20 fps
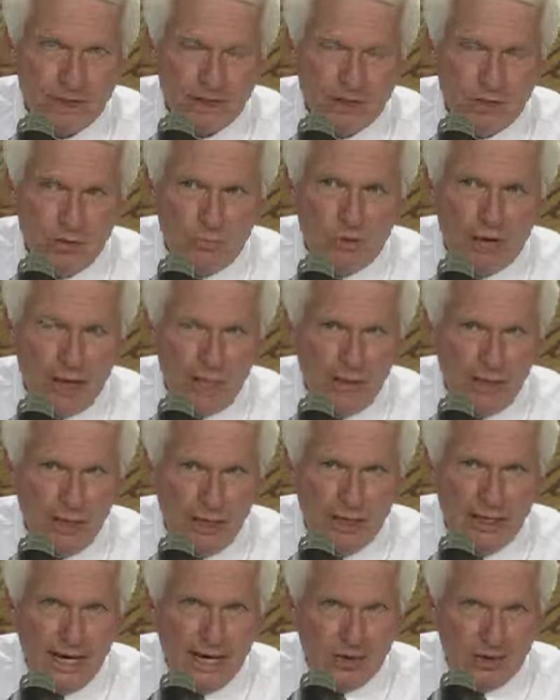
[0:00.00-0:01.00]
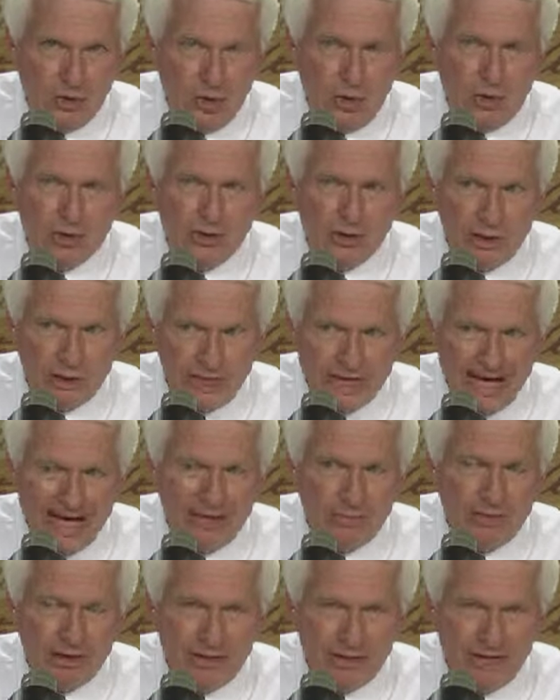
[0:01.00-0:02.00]
You probably did not know that a guy
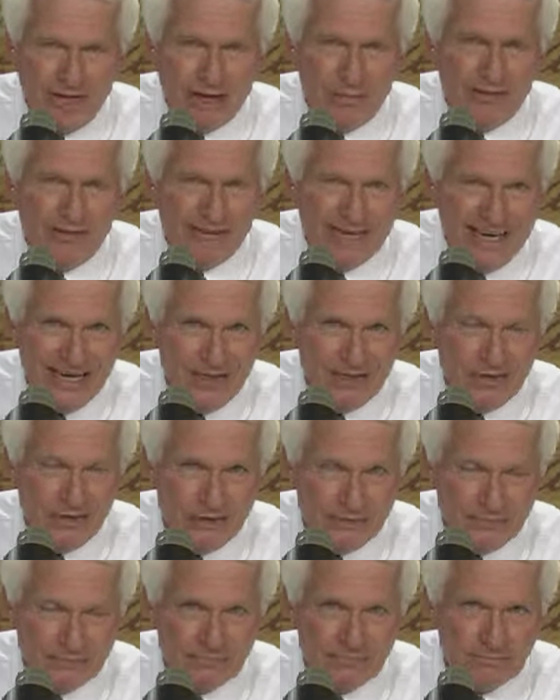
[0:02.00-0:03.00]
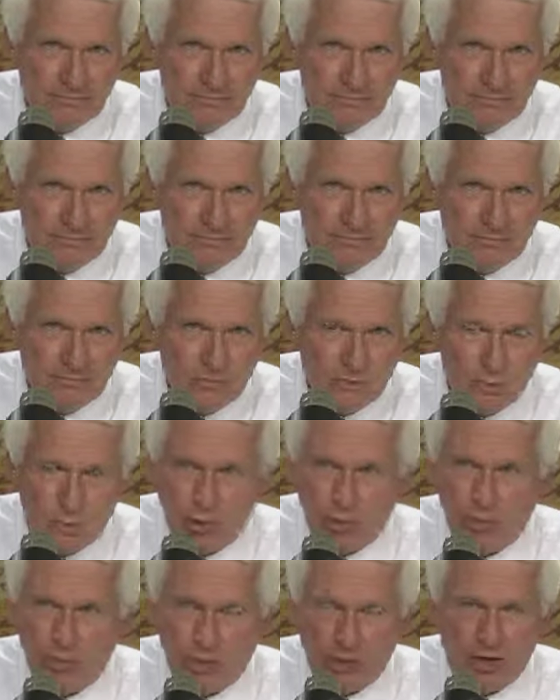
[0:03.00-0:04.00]
by the name of Ethan
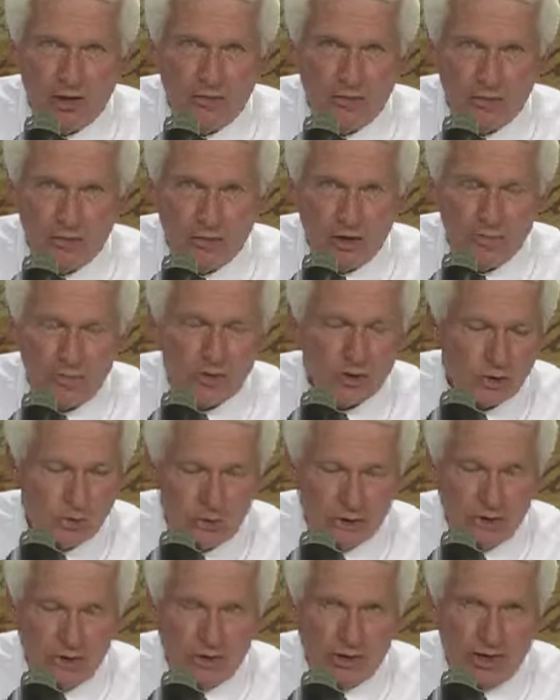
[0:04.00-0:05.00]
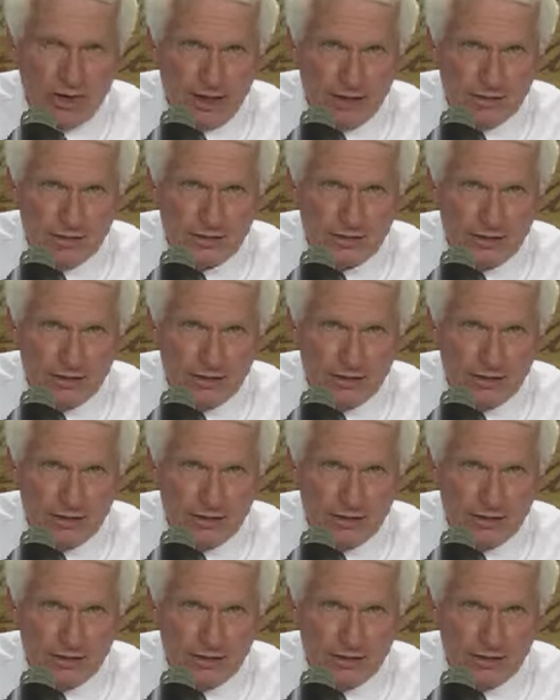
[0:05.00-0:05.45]
wrote part of the scriptures, but here it is.